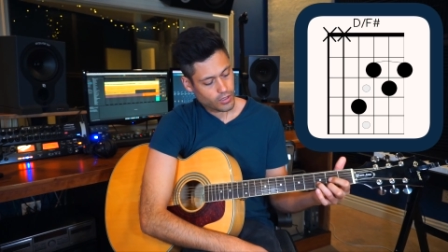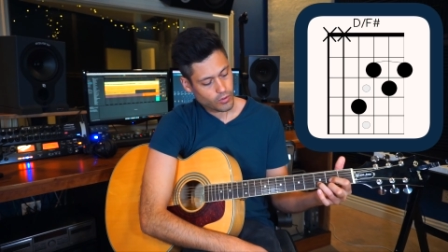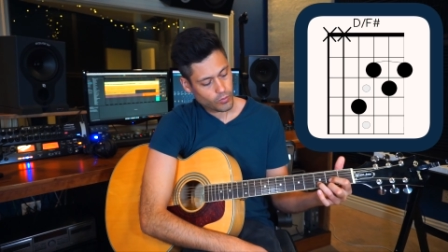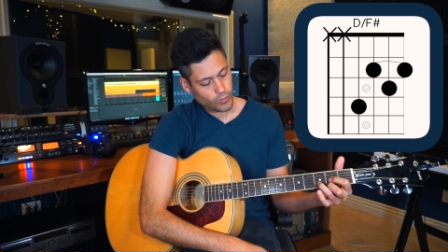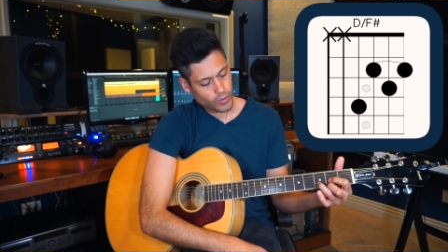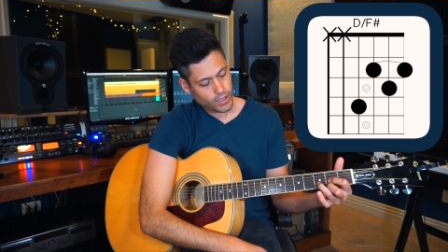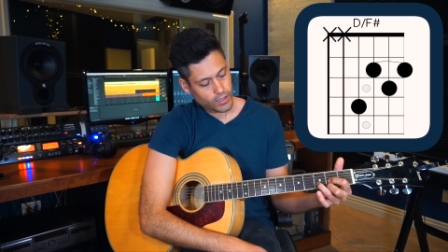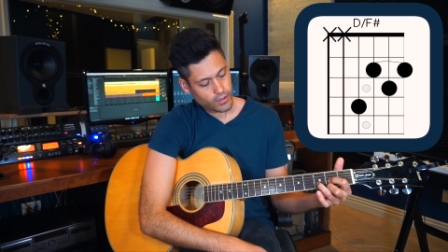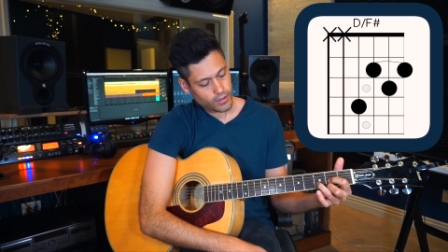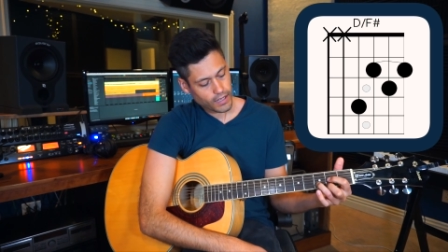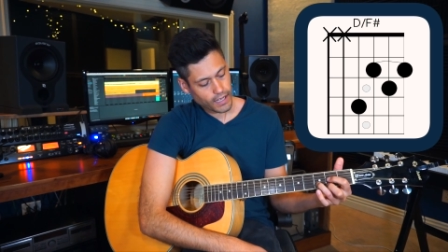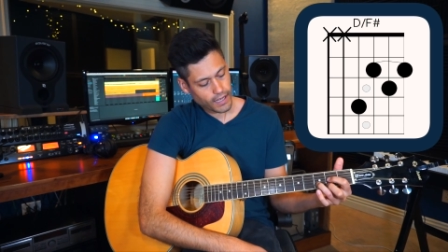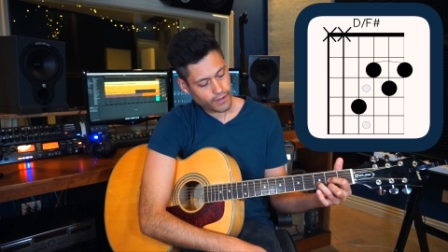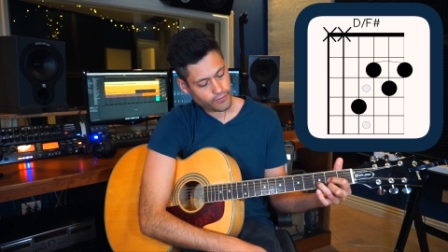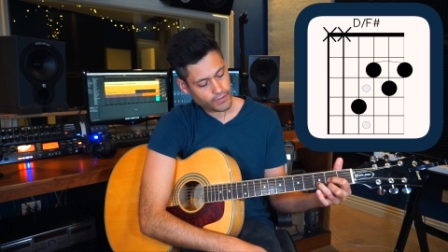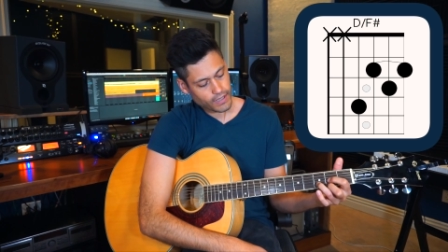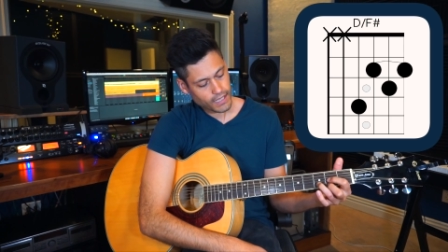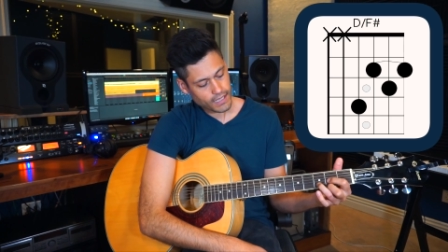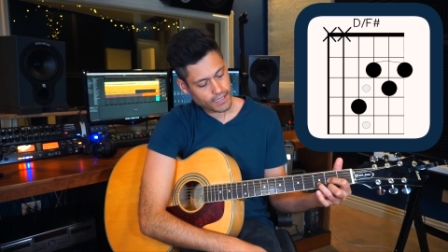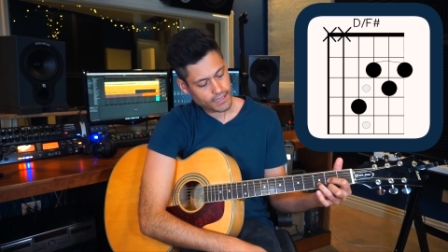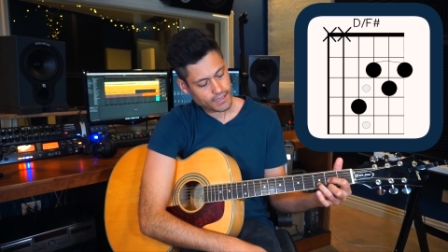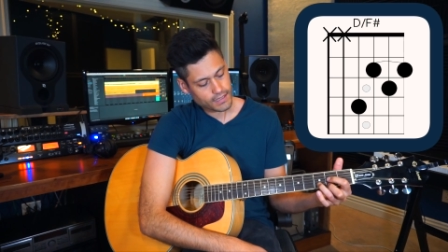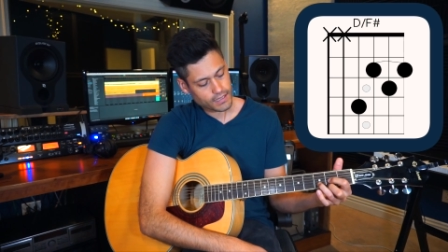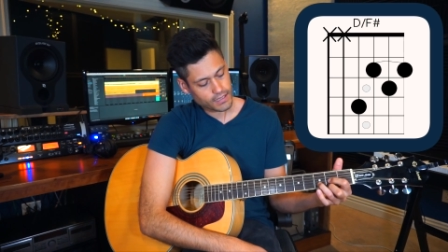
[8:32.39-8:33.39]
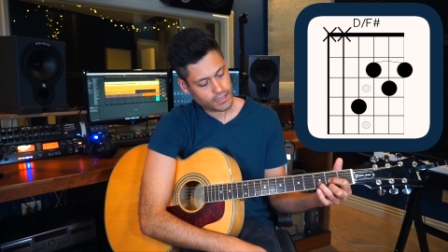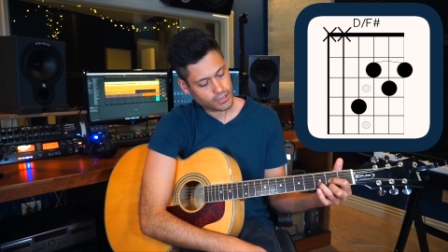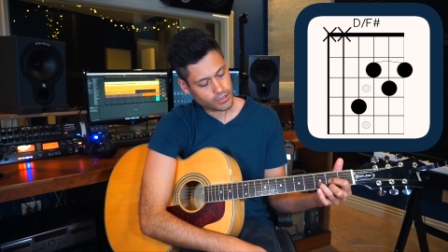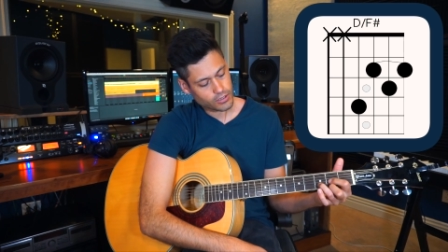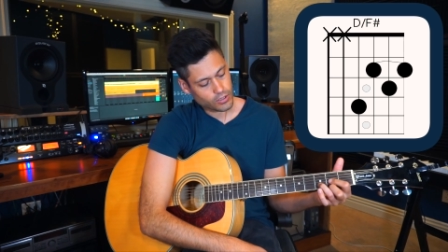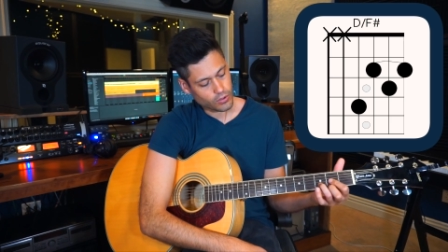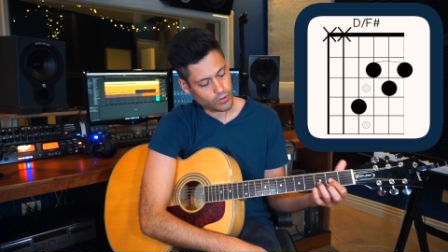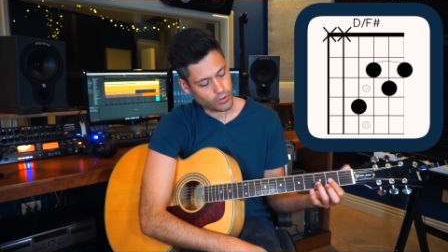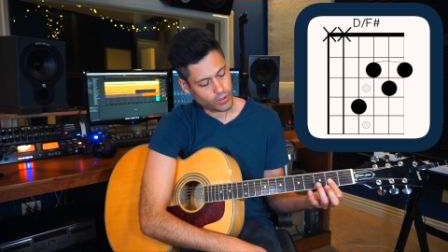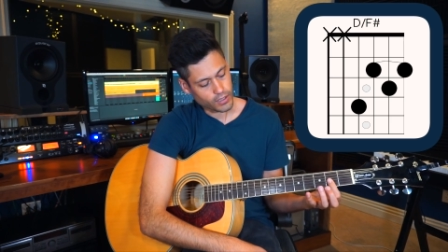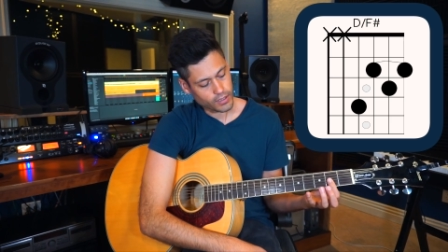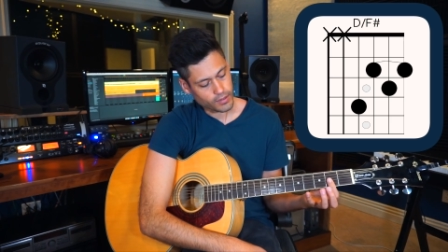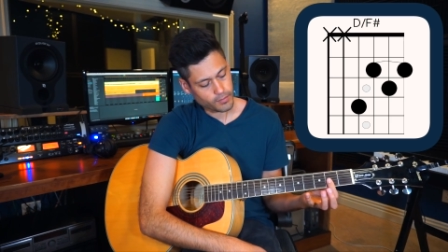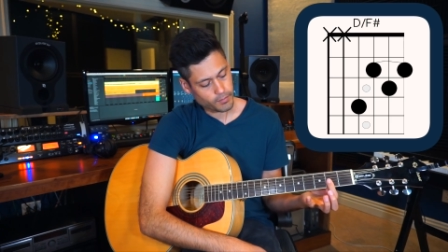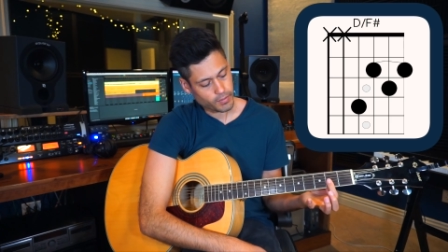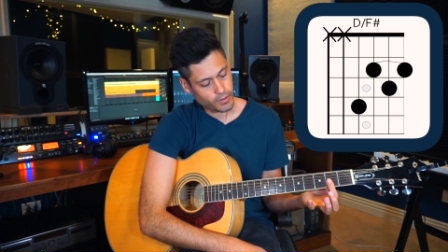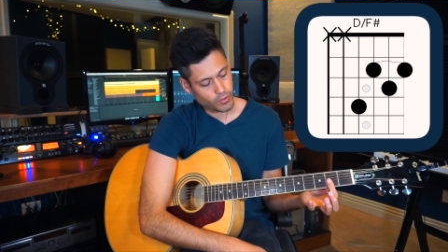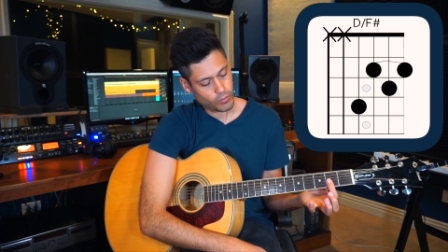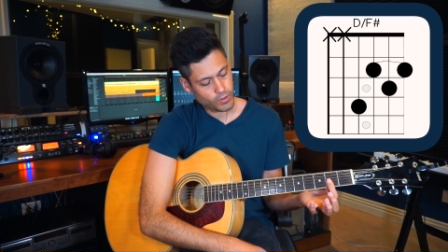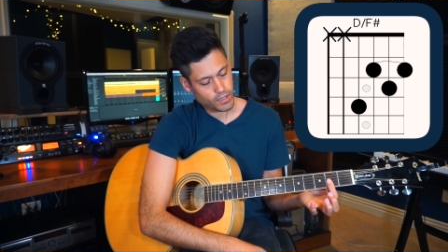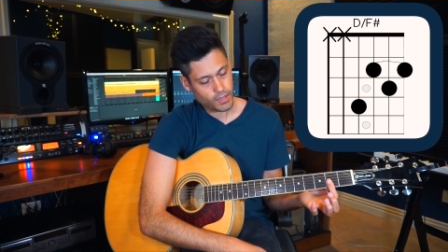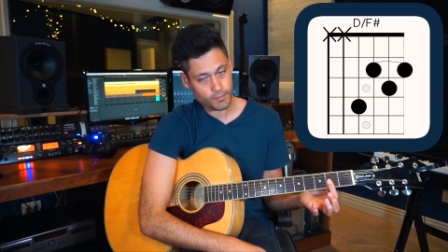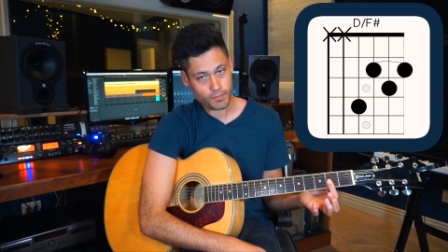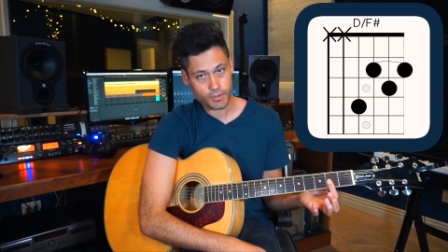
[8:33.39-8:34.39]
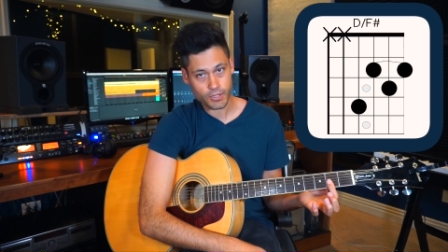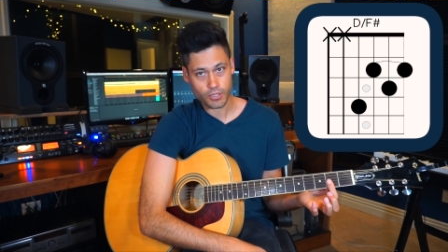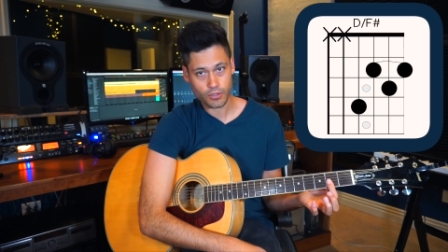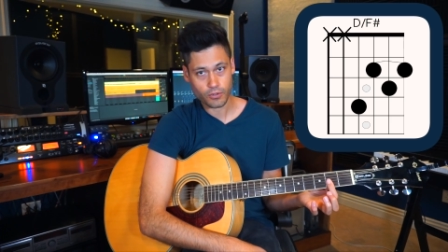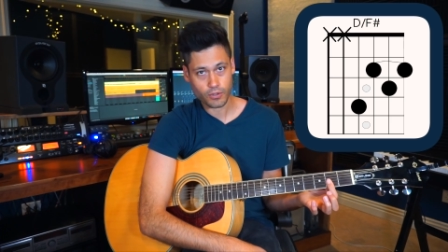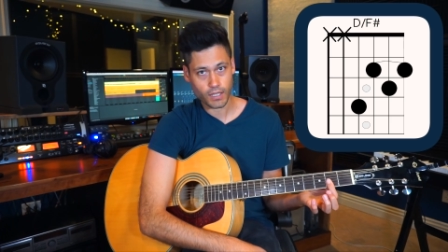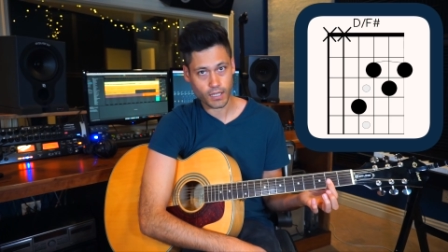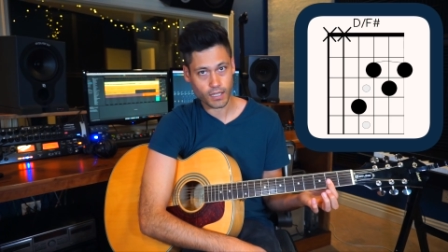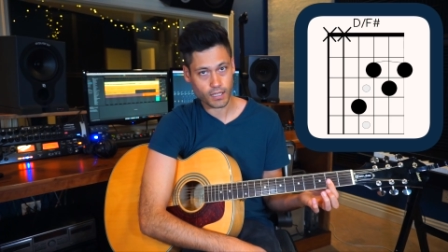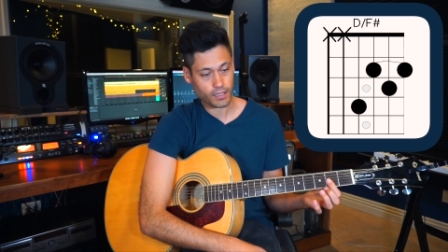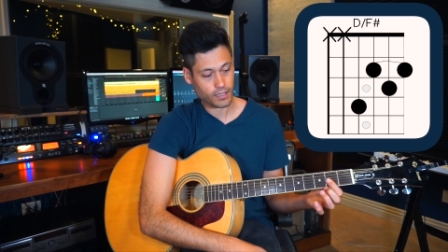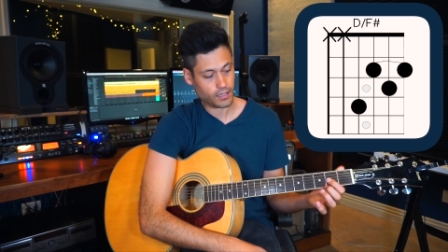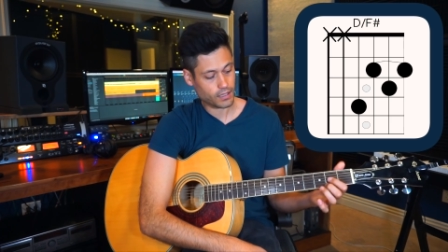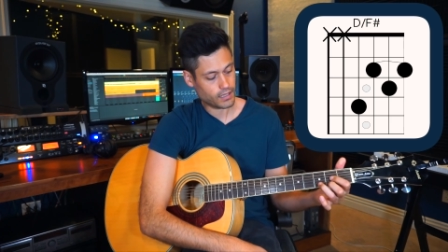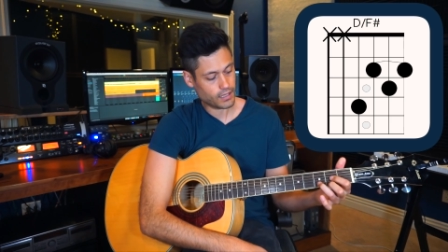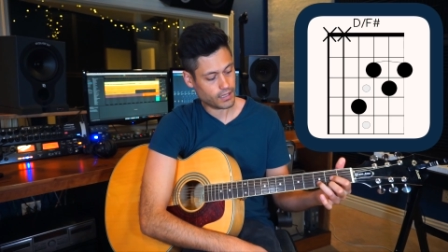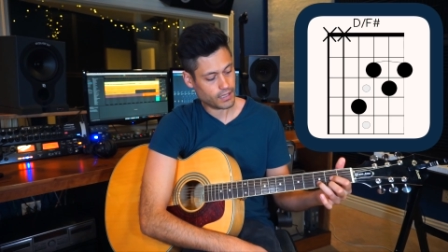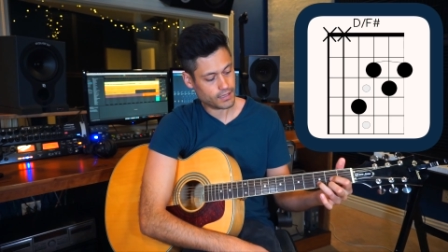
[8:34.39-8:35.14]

Well, I've got a D chord, but what I'm doing,